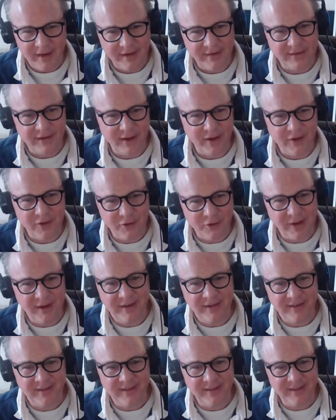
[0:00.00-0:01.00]

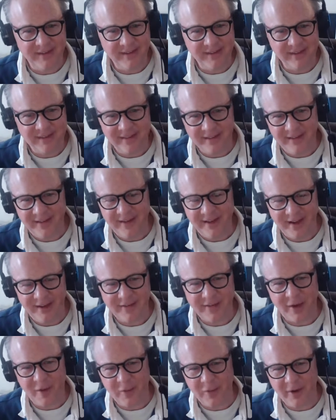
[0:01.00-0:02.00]
executrix,
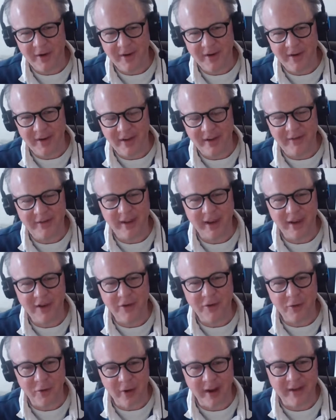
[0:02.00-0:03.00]
how's that work?
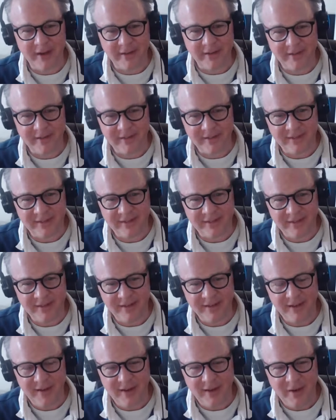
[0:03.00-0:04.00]
Executrix.
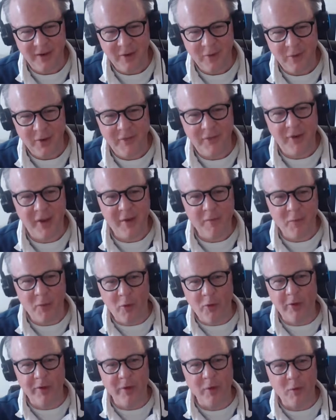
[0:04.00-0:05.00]
What if you have
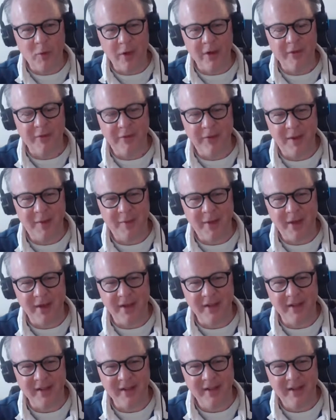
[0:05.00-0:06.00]
more than one
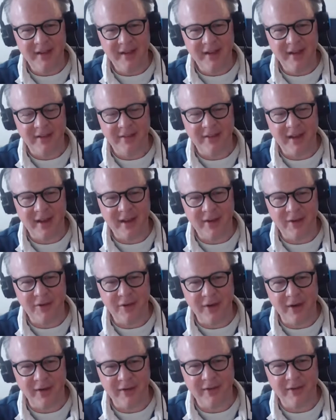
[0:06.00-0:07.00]
female
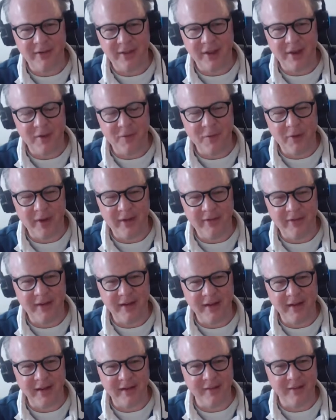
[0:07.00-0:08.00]
executrix? Then is
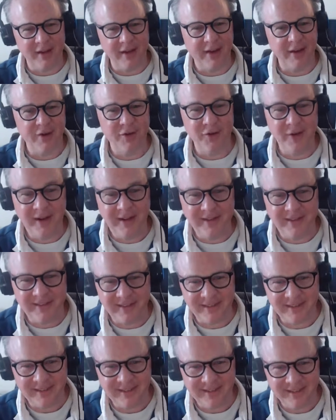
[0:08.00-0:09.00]
it an
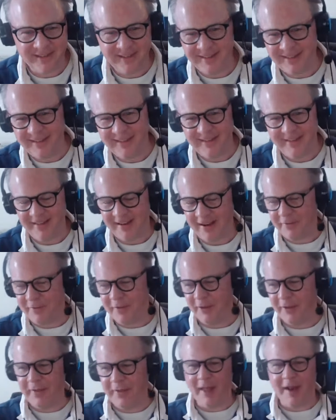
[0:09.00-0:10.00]
executrice? I'll
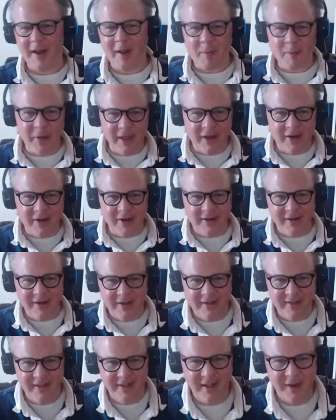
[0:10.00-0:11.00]
have to look that up later.
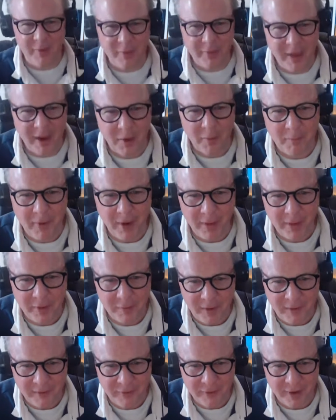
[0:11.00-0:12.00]
That'll
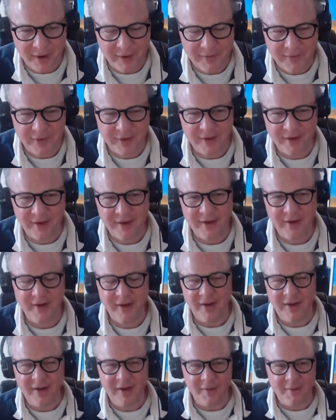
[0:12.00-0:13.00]
bother me forever.
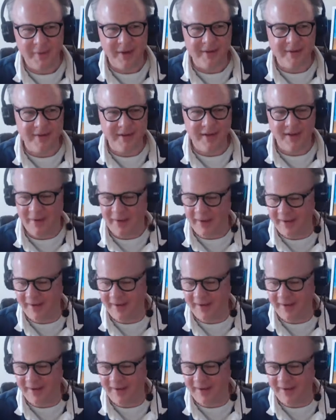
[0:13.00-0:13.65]
But,